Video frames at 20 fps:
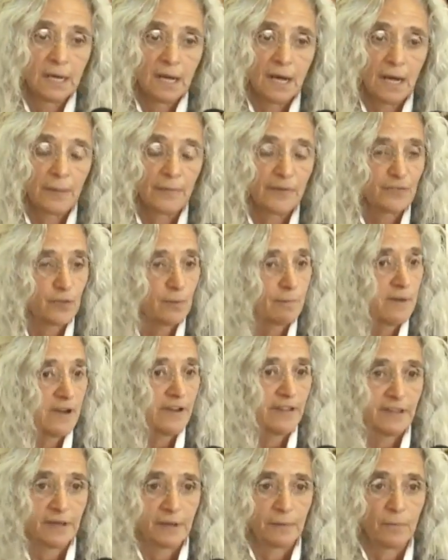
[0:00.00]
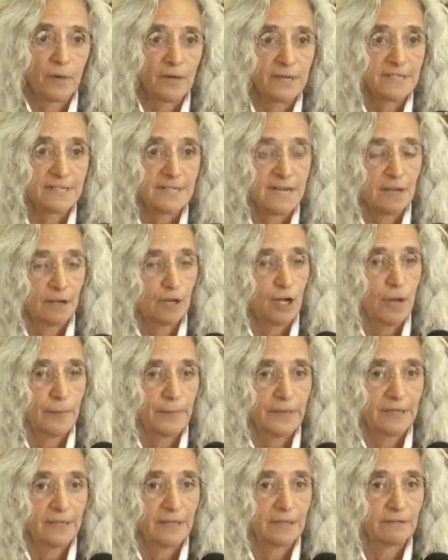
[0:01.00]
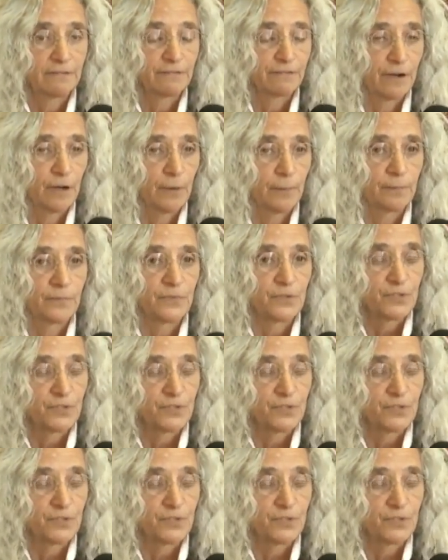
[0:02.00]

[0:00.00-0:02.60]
Um, if the, the money's not coming in from